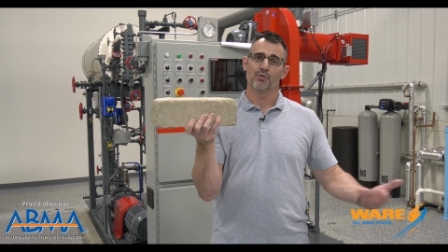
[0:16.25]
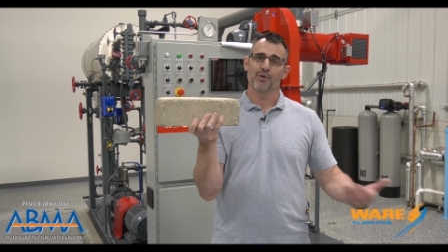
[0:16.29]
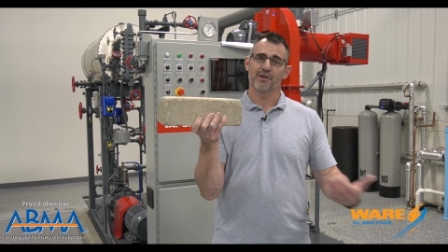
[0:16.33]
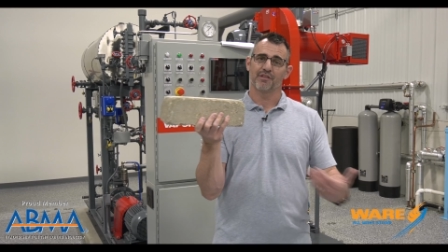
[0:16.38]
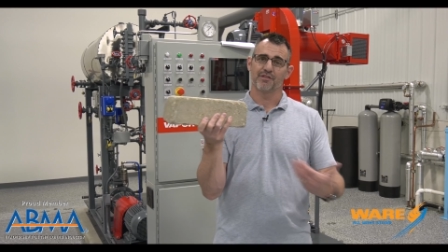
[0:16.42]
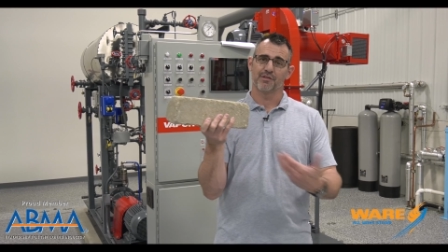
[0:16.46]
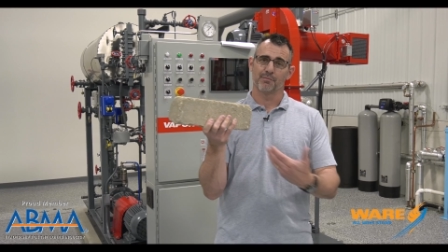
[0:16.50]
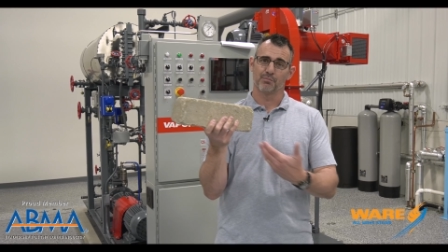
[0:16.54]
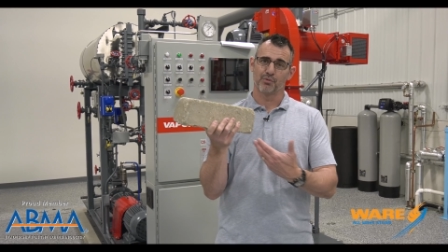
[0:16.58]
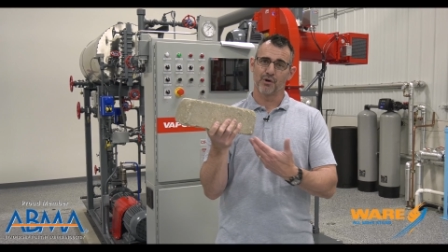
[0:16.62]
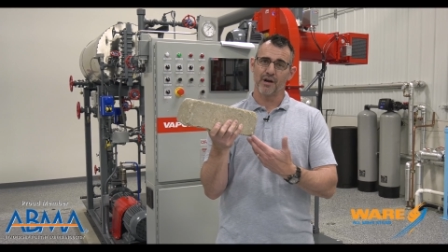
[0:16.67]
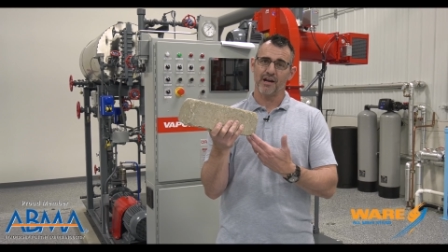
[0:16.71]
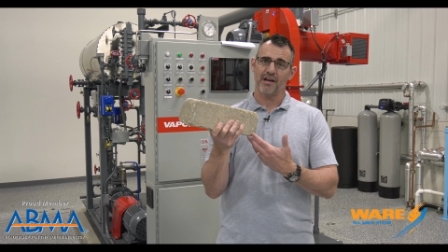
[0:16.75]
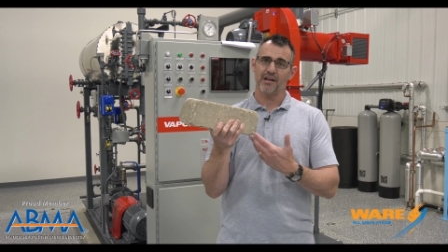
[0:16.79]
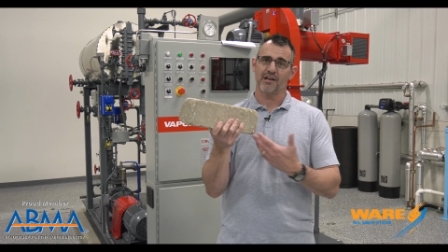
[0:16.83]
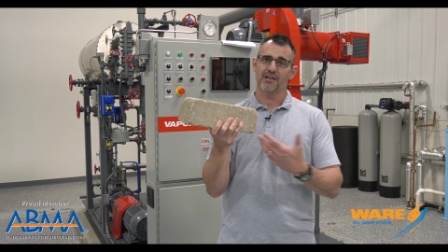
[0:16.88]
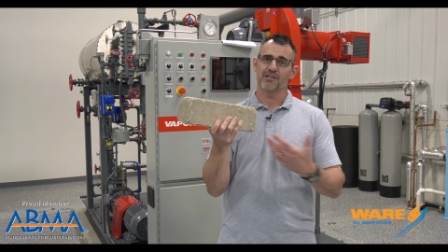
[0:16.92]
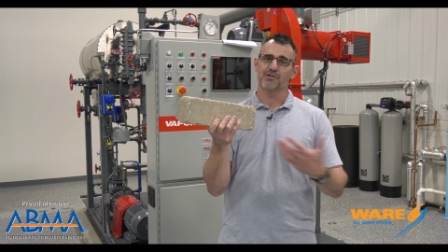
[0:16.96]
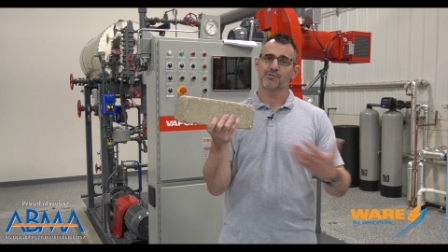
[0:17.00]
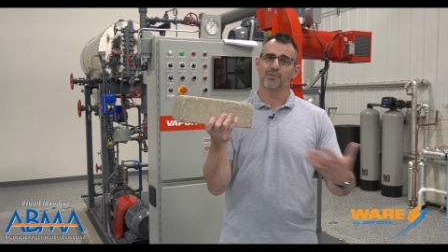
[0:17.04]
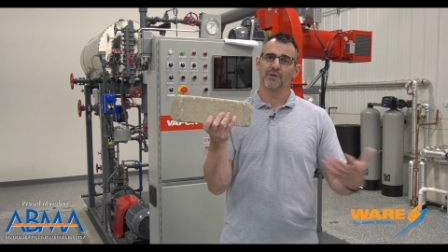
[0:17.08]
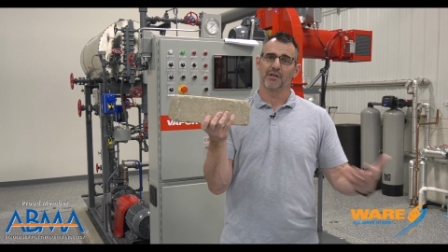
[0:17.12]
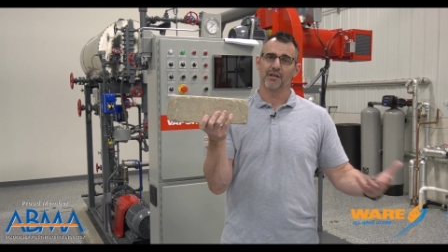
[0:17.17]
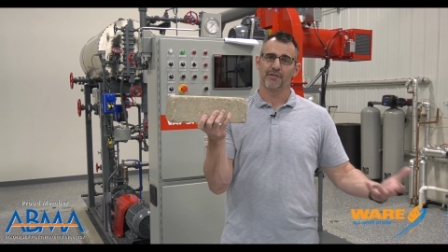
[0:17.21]
with the brick
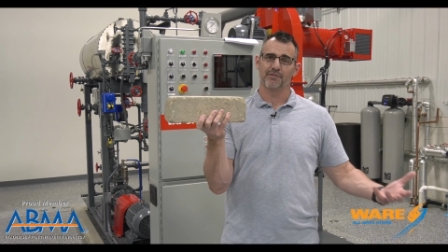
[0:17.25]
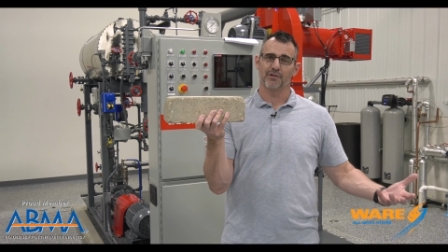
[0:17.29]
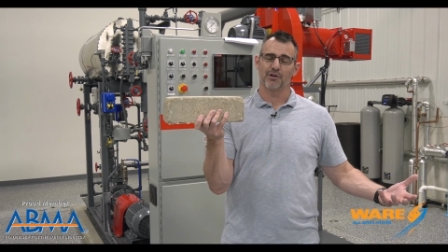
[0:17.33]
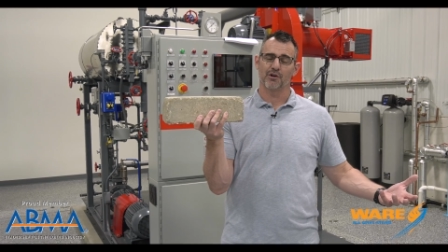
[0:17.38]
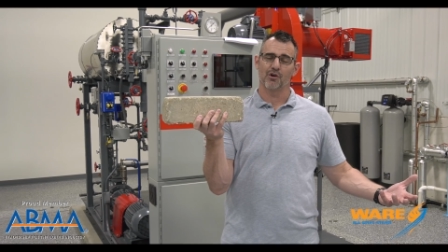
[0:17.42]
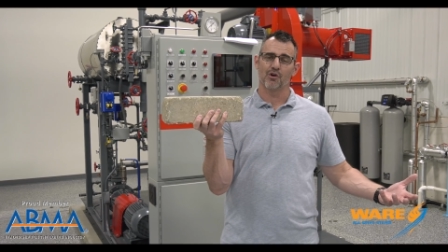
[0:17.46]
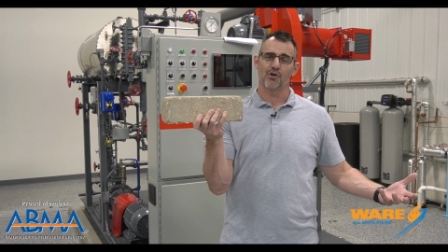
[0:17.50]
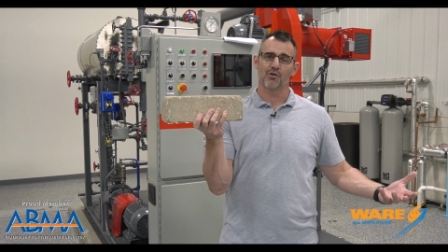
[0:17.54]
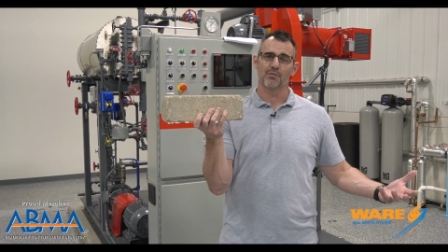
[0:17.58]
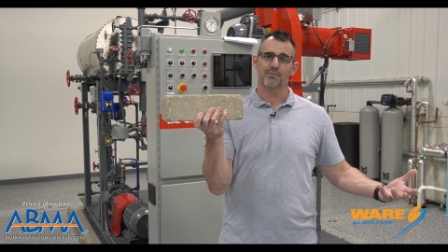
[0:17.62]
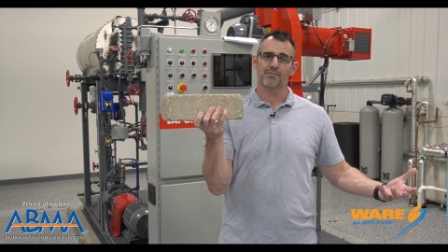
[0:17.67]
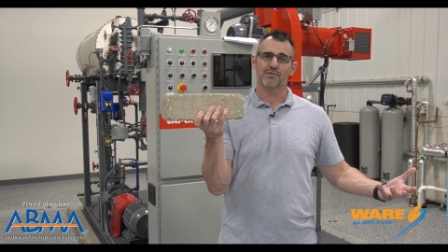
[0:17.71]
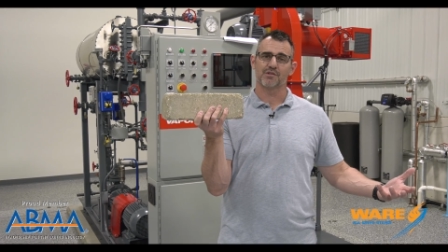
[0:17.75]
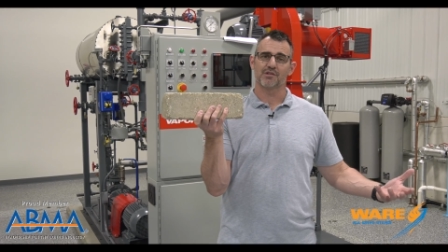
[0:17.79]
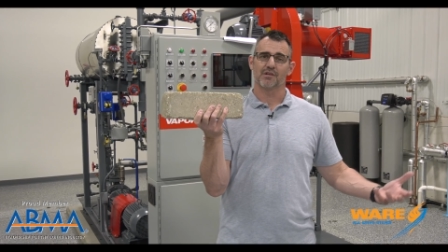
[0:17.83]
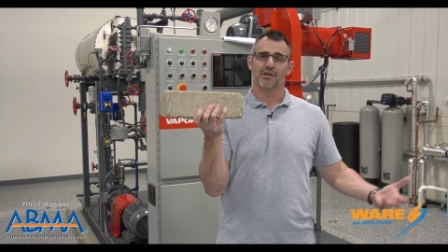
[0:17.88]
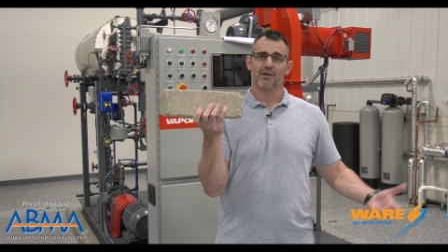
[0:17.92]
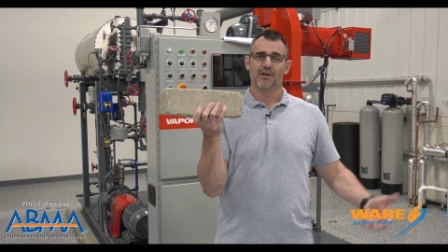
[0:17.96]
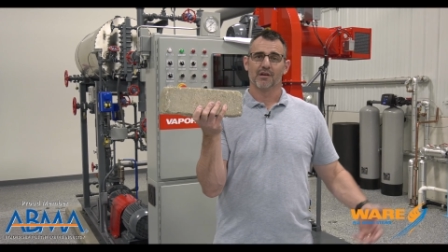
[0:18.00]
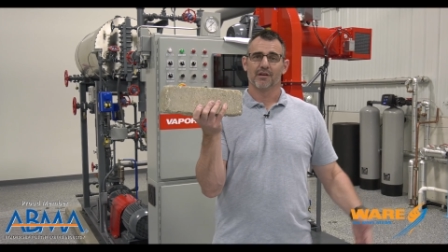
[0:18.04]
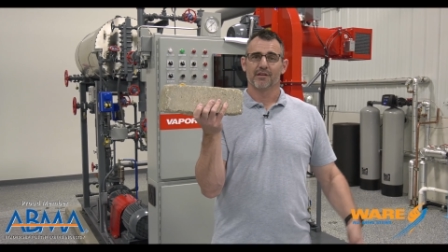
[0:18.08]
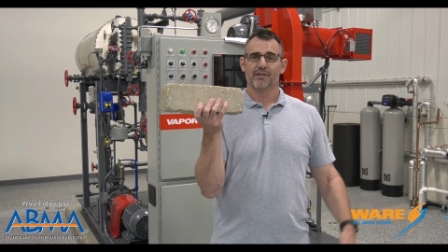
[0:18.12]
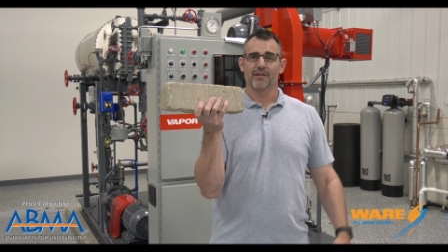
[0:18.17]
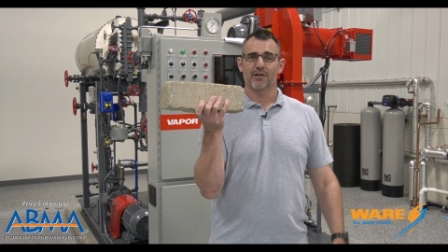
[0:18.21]
because we live in homes
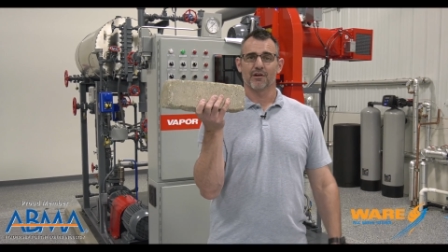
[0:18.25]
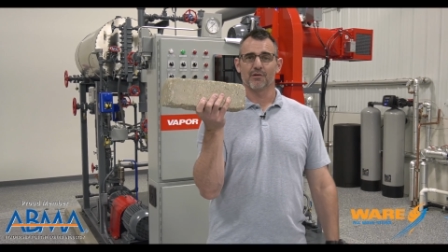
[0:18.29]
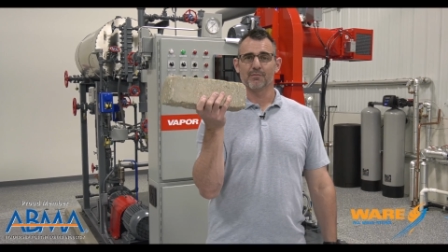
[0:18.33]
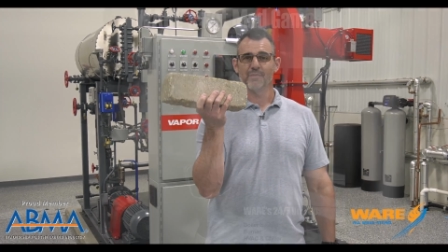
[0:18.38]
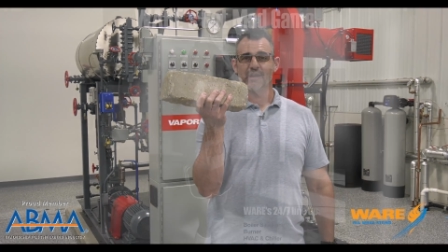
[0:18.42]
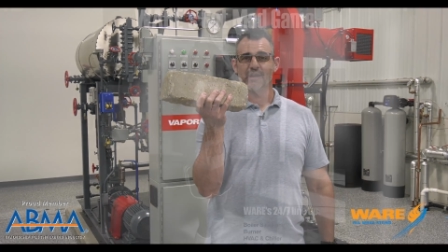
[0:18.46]
that are